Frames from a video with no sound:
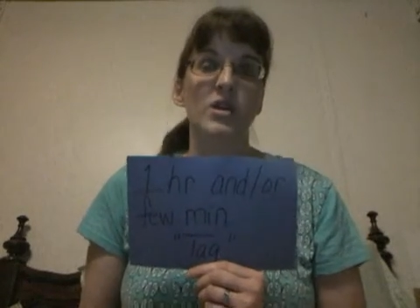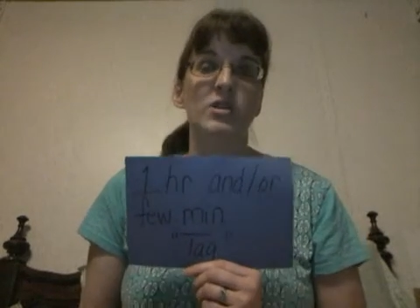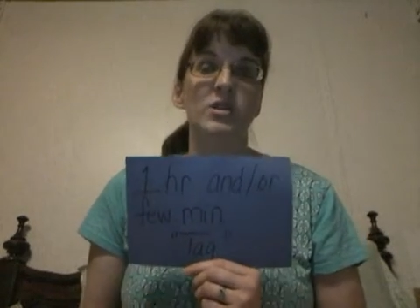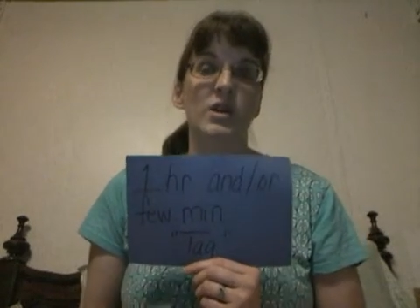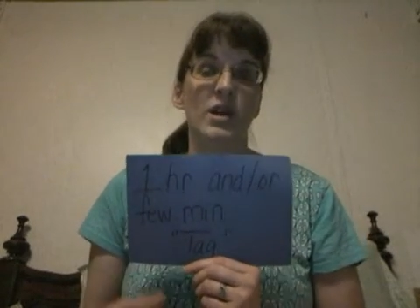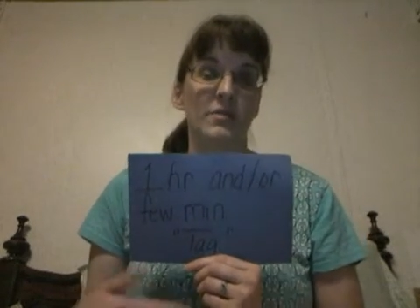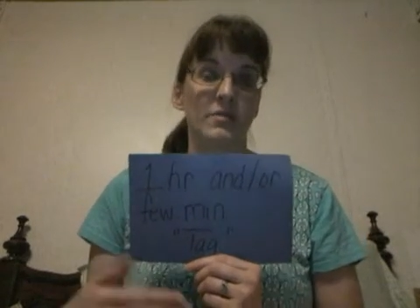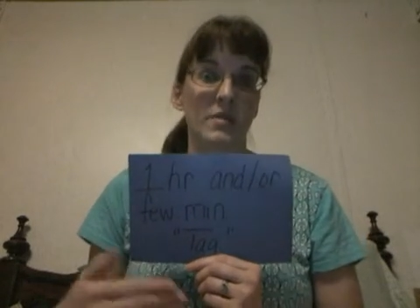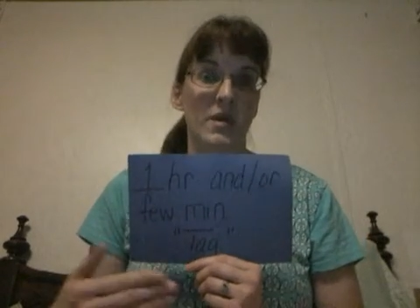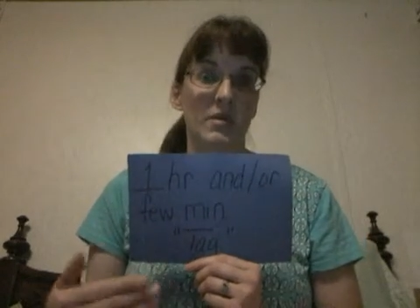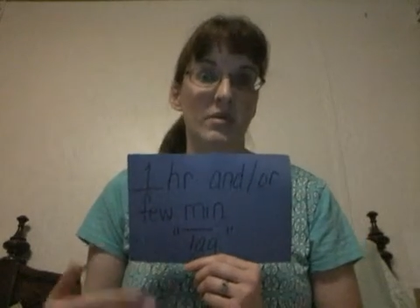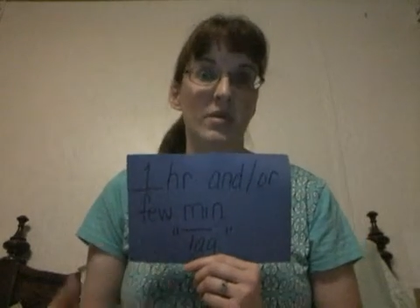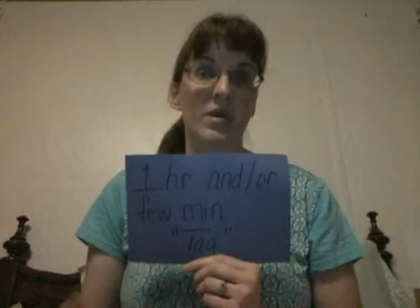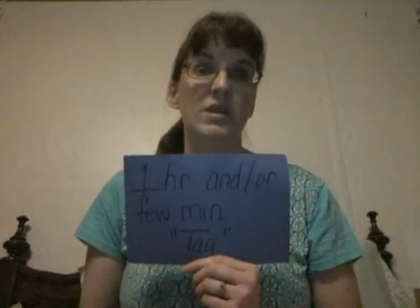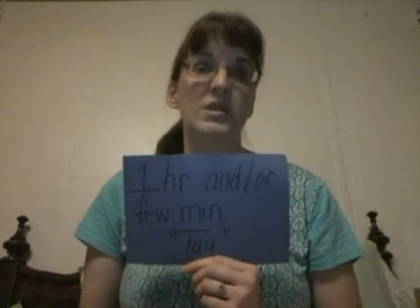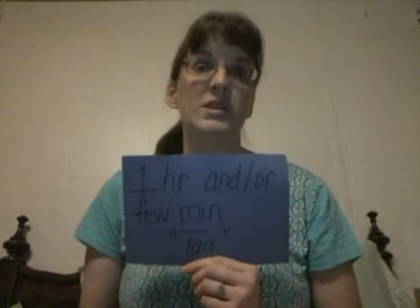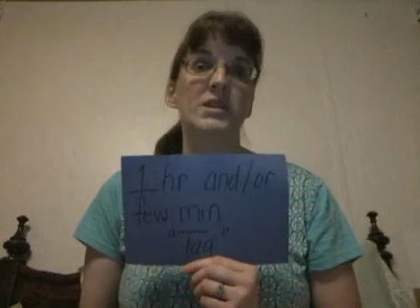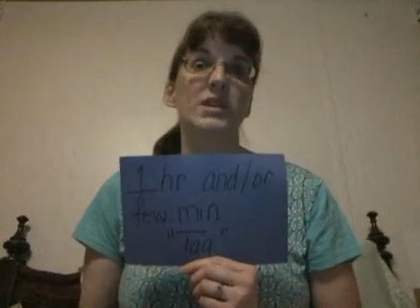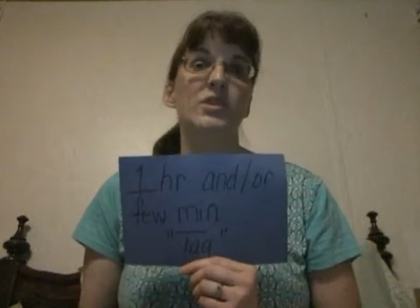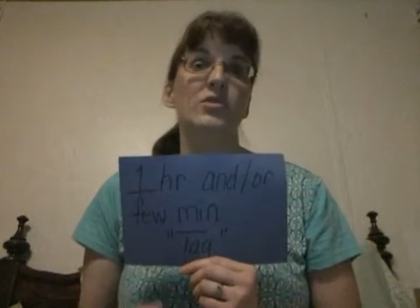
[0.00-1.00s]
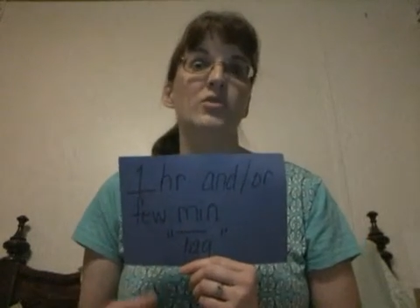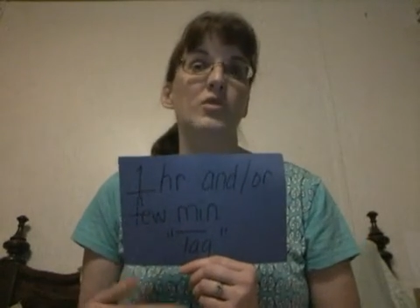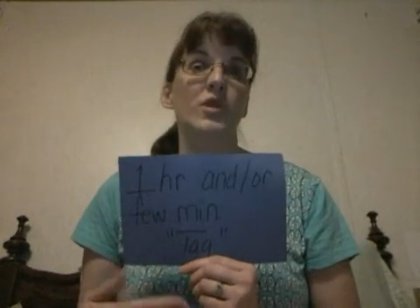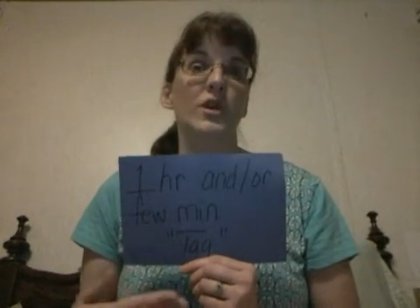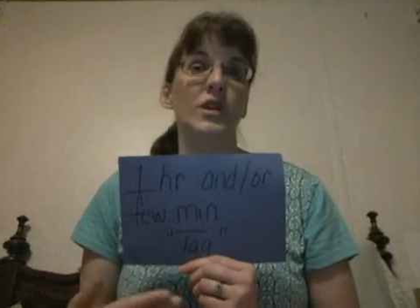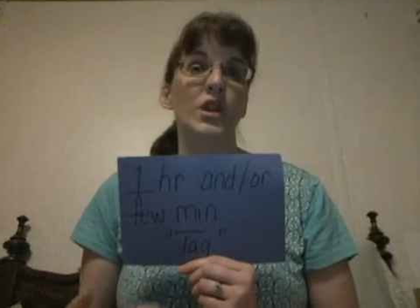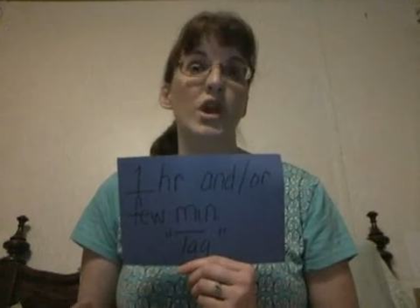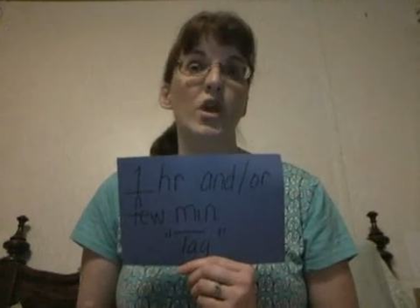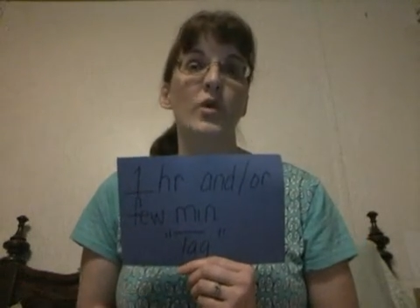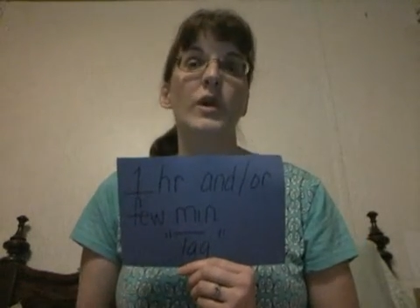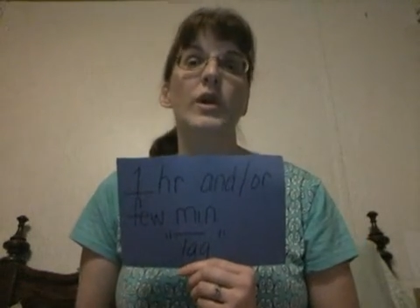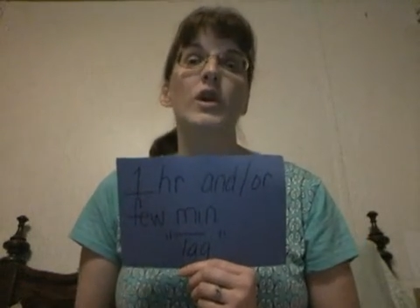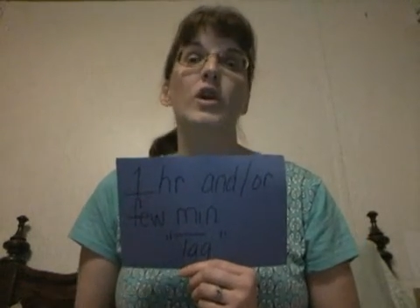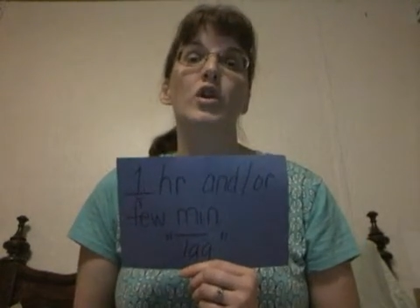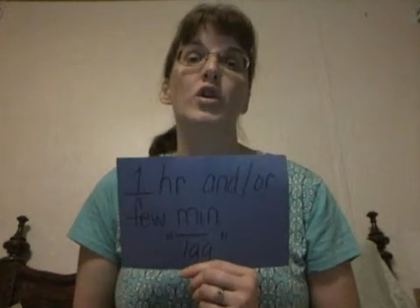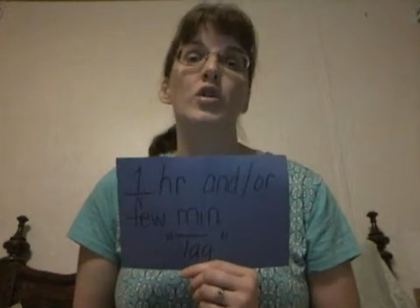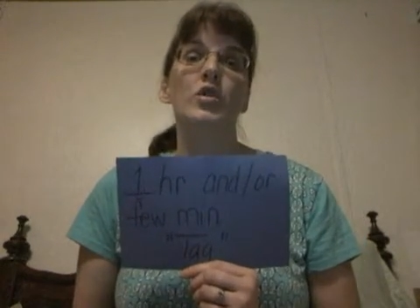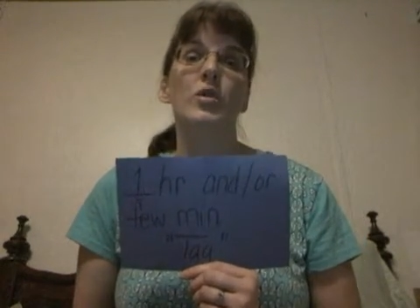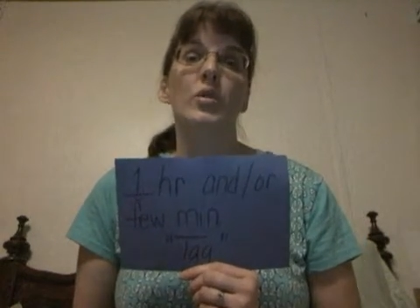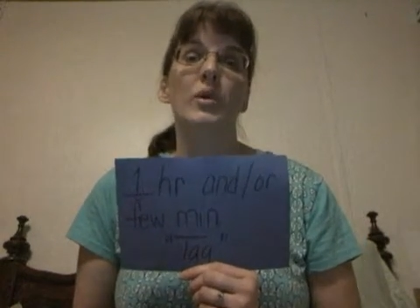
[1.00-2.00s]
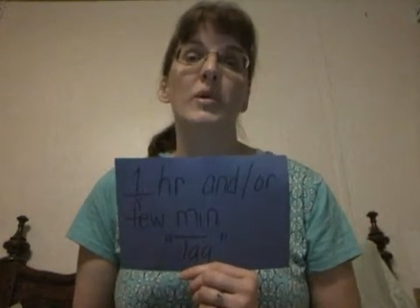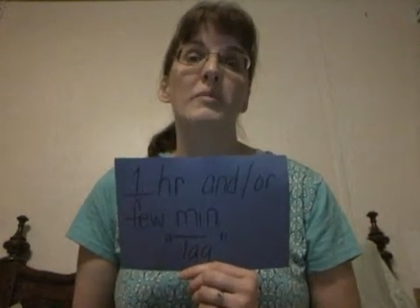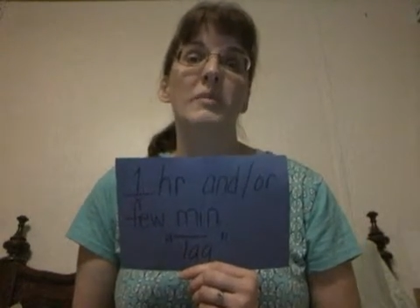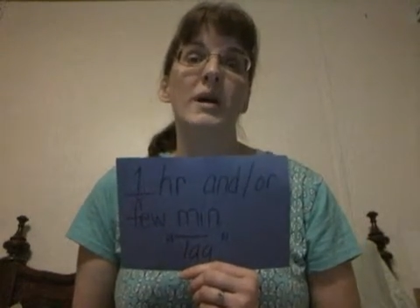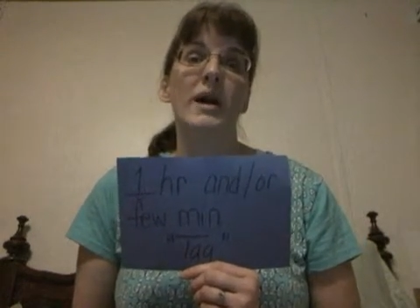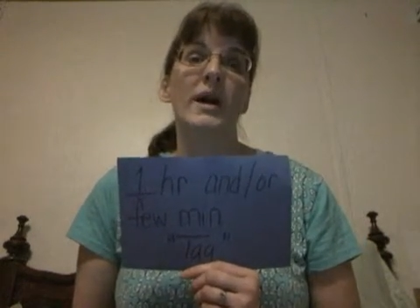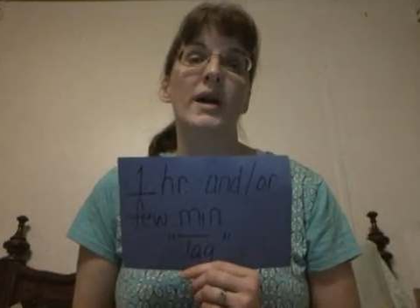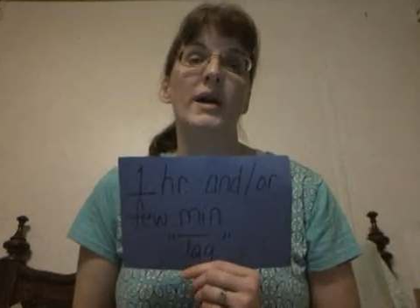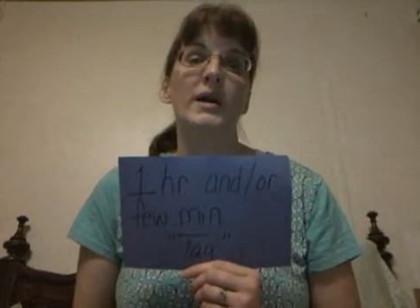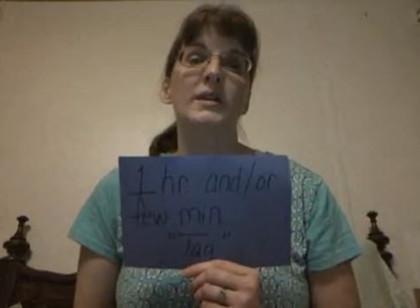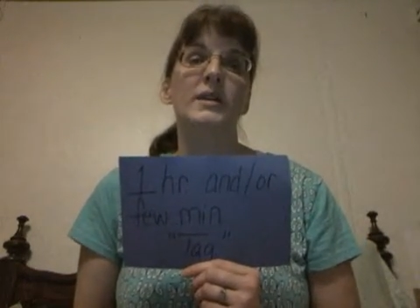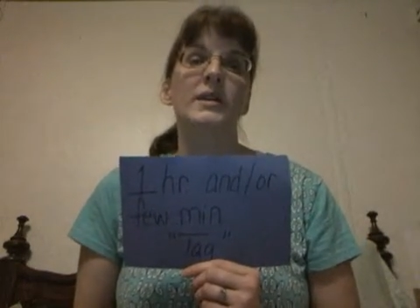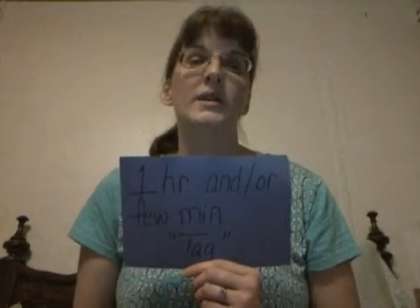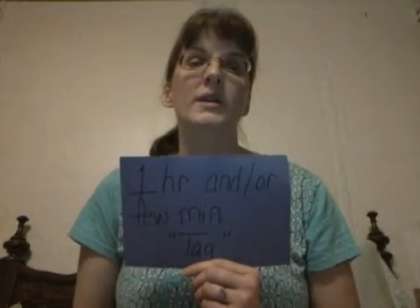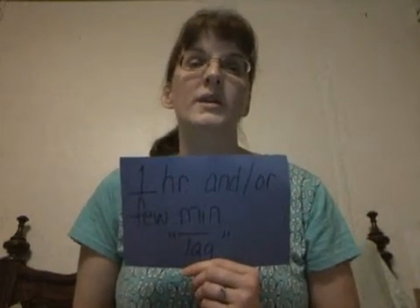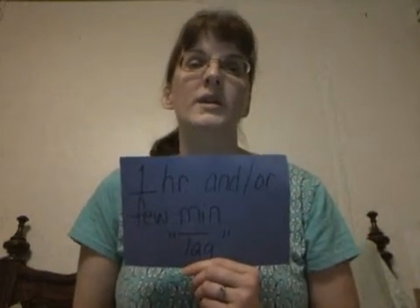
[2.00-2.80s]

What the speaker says: So I'm continually knowing who to remind.